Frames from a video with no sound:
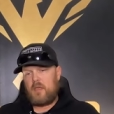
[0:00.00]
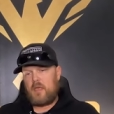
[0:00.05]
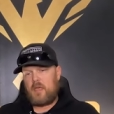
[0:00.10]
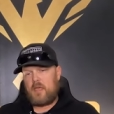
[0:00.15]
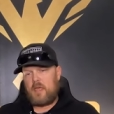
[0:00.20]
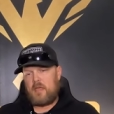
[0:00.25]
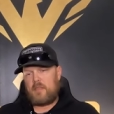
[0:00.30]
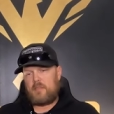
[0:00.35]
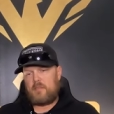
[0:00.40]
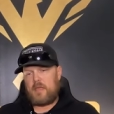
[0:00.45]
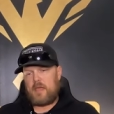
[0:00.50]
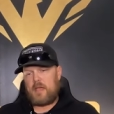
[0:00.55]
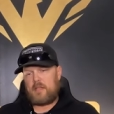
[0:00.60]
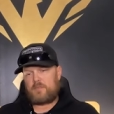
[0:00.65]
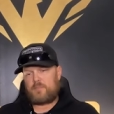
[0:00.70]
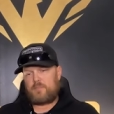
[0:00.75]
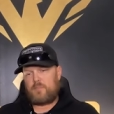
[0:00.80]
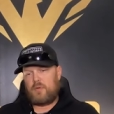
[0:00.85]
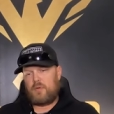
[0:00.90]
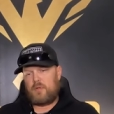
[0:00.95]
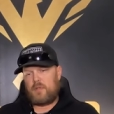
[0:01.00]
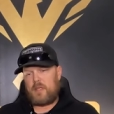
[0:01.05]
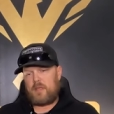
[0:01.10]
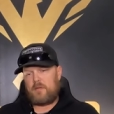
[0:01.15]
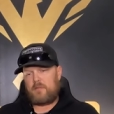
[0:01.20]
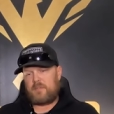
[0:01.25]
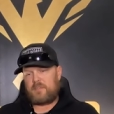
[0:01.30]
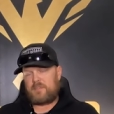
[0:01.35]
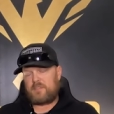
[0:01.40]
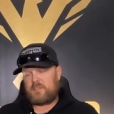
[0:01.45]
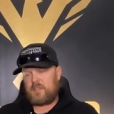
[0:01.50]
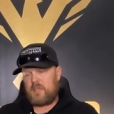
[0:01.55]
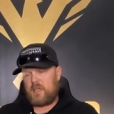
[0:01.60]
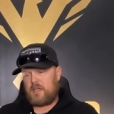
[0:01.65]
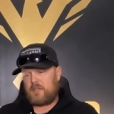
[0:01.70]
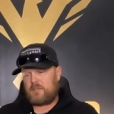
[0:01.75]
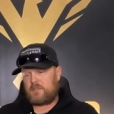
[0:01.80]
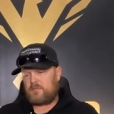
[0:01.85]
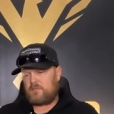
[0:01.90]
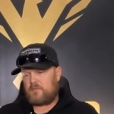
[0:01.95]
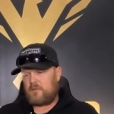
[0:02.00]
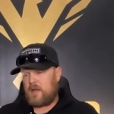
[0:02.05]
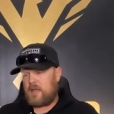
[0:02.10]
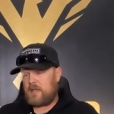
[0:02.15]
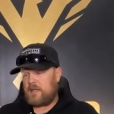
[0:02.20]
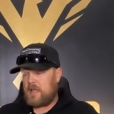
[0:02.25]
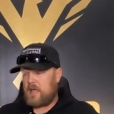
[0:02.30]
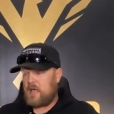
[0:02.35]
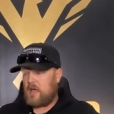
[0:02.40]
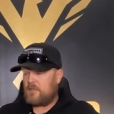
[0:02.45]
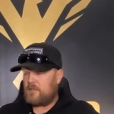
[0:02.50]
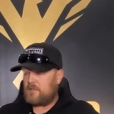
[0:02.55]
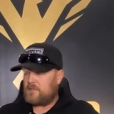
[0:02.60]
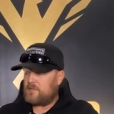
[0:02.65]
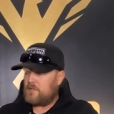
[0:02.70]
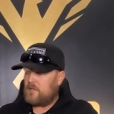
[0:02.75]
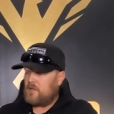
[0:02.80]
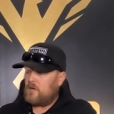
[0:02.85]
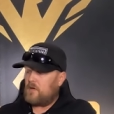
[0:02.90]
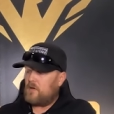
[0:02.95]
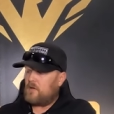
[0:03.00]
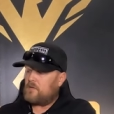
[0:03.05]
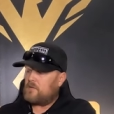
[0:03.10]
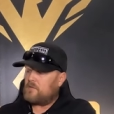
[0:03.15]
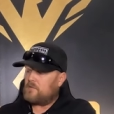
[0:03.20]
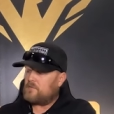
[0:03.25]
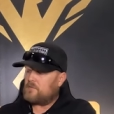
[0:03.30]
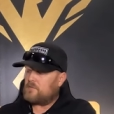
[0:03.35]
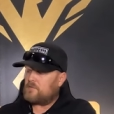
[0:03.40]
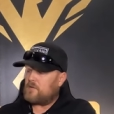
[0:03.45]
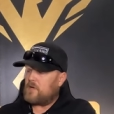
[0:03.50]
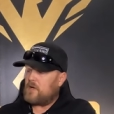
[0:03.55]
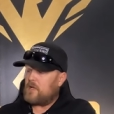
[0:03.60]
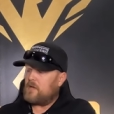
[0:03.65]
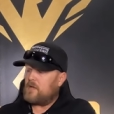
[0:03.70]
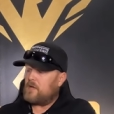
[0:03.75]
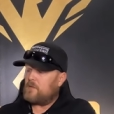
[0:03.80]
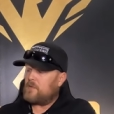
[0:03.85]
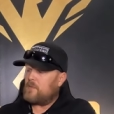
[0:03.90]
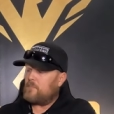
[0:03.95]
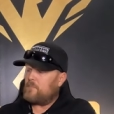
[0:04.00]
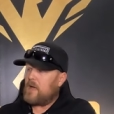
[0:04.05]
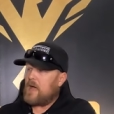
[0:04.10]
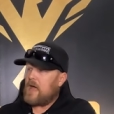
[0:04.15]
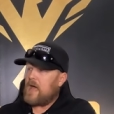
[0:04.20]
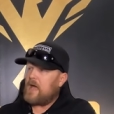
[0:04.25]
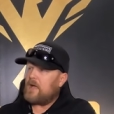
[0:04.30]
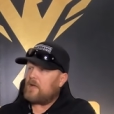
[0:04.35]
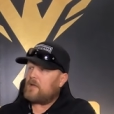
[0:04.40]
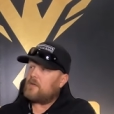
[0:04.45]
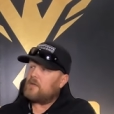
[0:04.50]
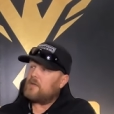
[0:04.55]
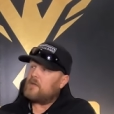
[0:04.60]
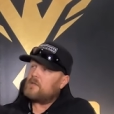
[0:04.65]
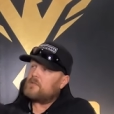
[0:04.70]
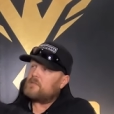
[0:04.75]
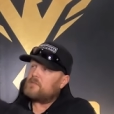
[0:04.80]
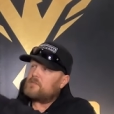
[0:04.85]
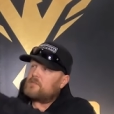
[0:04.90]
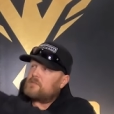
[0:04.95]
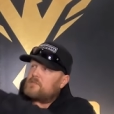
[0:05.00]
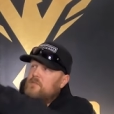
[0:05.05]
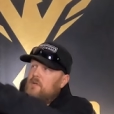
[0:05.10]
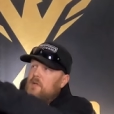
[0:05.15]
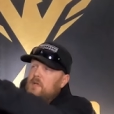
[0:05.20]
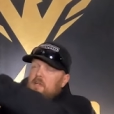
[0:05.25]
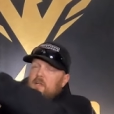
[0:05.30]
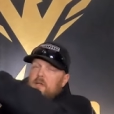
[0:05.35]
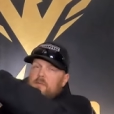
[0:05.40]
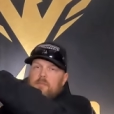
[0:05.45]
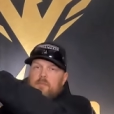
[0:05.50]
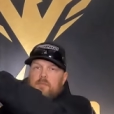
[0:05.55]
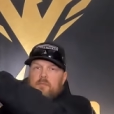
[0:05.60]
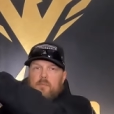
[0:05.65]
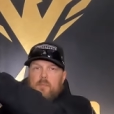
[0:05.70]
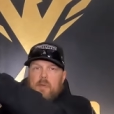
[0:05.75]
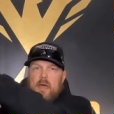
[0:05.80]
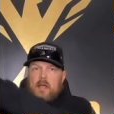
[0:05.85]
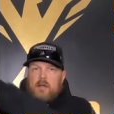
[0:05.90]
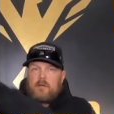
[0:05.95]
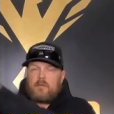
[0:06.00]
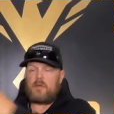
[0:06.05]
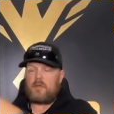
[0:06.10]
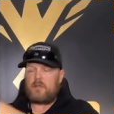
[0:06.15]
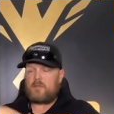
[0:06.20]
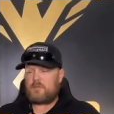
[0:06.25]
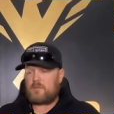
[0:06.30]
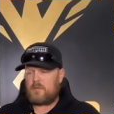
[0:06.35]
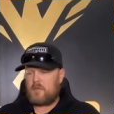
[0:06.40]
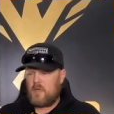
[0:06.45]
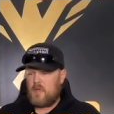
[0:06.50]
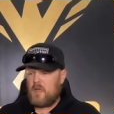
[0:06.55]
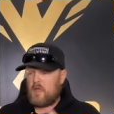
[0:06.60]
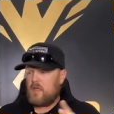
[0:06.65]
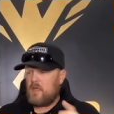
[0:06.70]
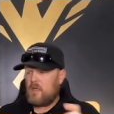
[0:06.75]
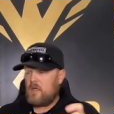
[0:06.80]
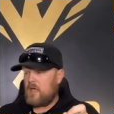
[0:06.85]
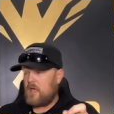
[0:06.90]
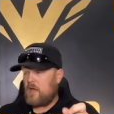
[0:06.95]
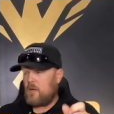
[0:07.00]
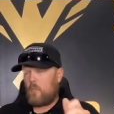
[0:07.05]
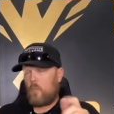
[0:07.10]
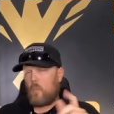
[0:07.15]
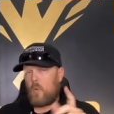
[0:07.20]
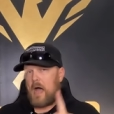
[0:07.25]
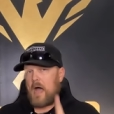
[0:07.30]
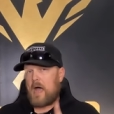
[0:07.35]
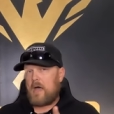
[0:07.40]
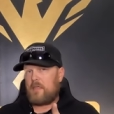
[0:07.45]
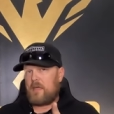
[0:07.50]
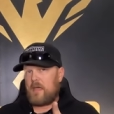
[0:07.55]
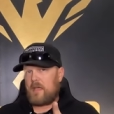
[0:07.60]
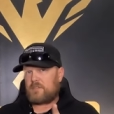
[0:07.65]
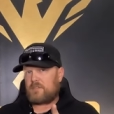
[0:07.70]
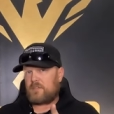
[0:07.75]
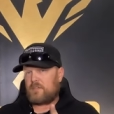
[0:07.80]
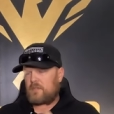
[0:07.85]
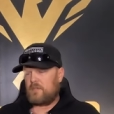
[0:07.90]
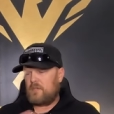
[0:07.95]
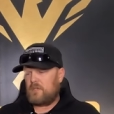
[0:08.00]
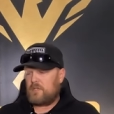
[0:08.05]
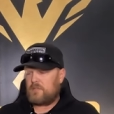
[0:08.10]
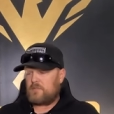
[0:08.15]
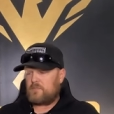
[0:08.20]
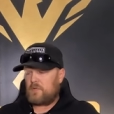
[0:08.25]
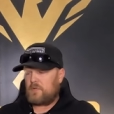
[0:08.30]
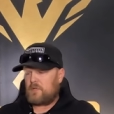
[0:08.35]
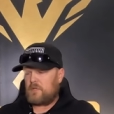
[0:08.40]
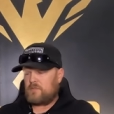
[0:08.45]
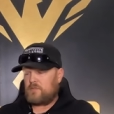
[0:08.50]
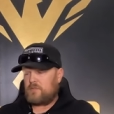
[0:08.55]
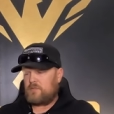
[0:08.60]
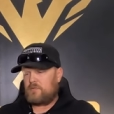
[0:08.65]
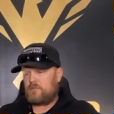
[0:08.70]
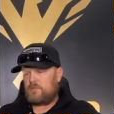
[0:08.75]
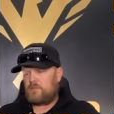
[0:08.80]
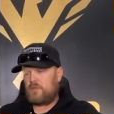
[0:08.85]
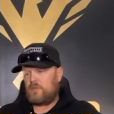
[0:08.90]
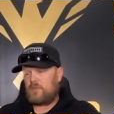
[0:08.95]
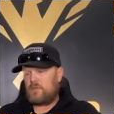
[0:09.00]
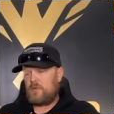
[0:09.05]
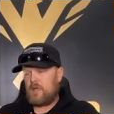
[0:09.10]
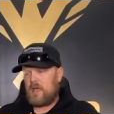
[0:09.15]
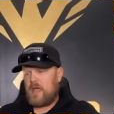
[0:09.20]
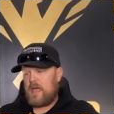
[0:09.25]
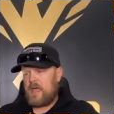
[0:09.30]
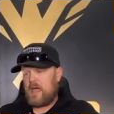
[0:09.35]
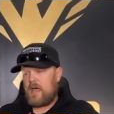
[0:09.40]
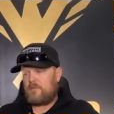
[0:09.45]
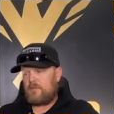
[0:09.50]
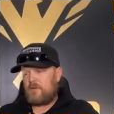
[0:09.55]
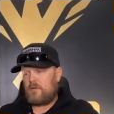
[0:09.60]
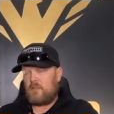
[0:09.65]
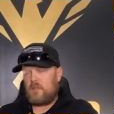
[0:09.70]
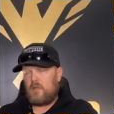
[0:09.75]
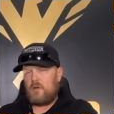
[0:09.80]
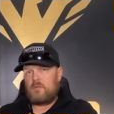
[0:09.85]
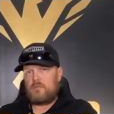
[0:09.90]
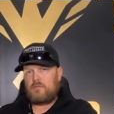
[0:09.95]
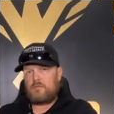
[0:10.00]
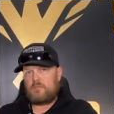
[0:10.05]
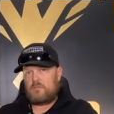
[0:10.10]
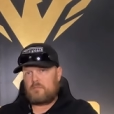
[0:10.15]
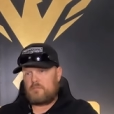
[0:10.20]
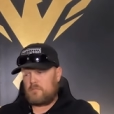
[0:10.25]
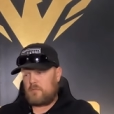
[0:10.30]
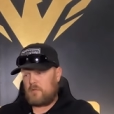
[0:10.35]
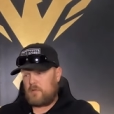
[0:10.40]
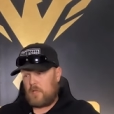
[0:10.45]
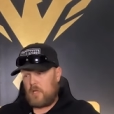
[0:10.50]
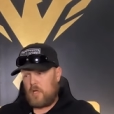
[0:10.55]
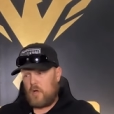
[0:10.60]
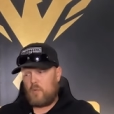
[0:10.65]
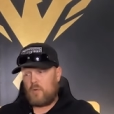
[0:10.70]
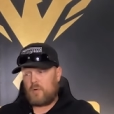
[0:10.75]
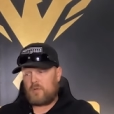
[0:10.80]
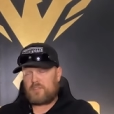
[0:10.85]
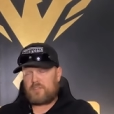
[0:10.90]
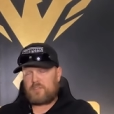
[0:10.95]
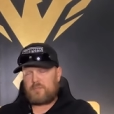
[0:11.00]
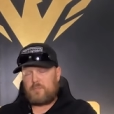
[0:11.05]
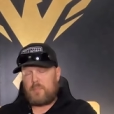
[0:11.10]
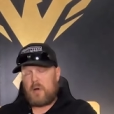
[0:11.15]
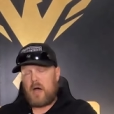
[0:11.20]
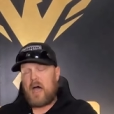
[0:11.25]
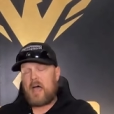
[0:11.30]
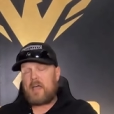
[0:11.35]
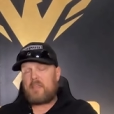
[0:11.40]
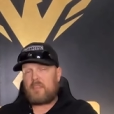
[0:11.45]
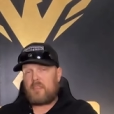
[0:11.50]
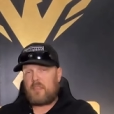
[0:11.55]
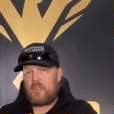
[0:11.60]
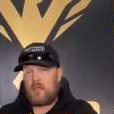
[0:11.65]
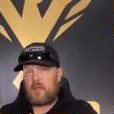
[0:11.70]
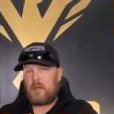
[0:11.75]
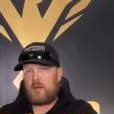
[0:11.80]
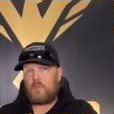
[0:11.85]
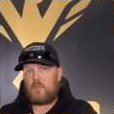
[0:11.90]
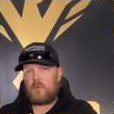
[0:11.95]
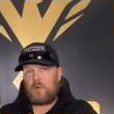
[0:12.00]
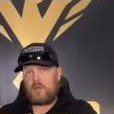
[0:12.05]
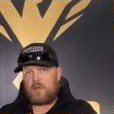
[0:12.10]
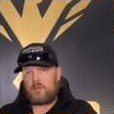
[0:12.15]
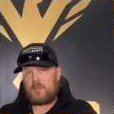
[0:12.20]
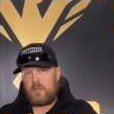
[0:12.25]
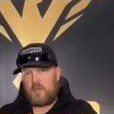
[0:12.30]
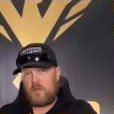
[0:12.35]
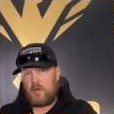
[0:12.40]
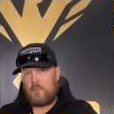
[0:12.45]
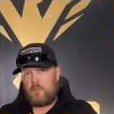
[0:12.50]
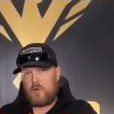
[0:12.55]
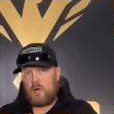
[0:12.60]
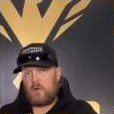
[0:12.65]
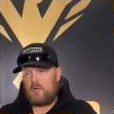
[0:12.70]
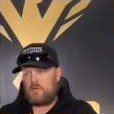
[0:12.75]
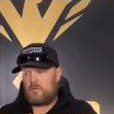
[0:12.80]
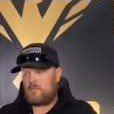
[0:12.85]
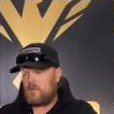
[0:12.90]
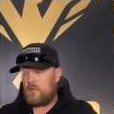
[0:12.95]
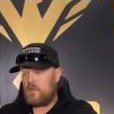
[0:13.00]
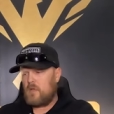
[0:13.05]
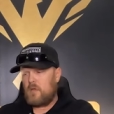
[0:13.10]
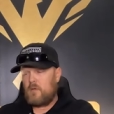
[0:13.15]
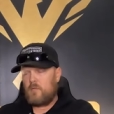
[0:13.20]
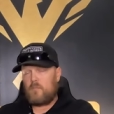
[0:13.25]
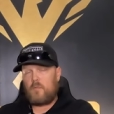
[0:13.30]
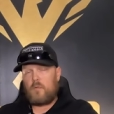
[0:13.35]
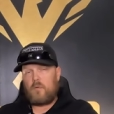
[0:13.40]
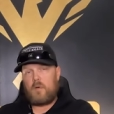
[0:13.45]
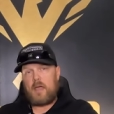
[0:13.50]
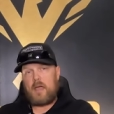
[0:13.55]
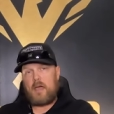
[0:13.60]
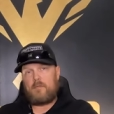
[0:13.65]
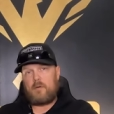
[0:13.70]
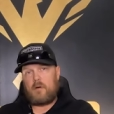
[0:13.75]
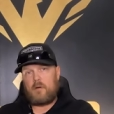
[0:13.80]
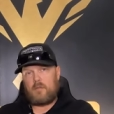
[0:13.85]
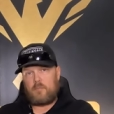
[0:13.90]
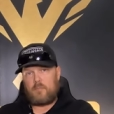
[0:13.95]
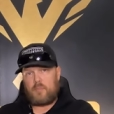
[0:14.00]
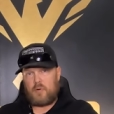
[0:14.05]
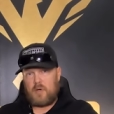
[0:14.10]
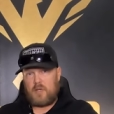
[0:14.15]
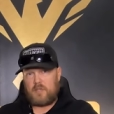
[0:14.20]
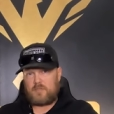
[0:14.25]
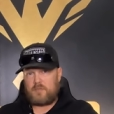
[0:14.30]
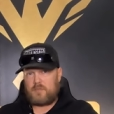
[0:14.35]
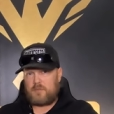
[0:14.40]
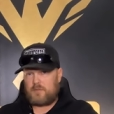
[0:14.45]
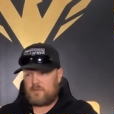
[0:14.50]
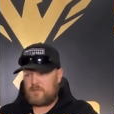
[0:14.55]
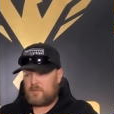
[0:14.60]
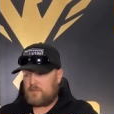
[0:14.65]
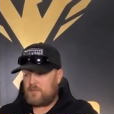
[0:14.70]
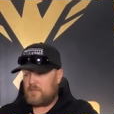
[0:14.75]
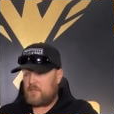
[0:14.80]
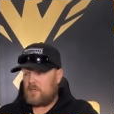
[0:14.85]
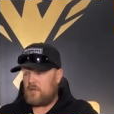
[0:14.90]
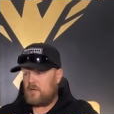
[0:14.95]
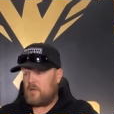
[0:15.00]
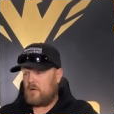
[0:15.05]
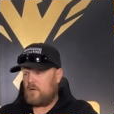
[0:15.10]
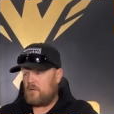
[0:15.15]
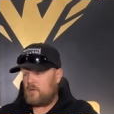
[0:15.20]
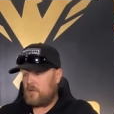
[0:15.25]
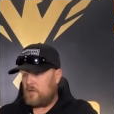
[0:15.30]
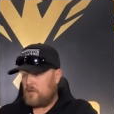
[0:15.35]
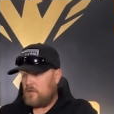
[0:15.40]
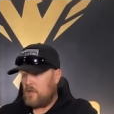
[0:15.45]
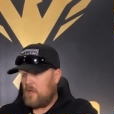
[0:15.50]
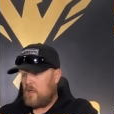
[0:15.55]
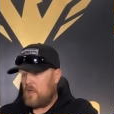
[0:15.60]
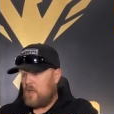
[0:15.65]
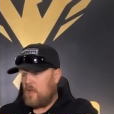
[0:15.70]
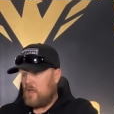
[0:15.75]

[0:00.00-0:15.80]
And that's put a recess right down the center, straight up the back, straight up through the backrest. And why that's good is because you do have a low lower spot there where your tailbone won't have all the pressure sitting on it.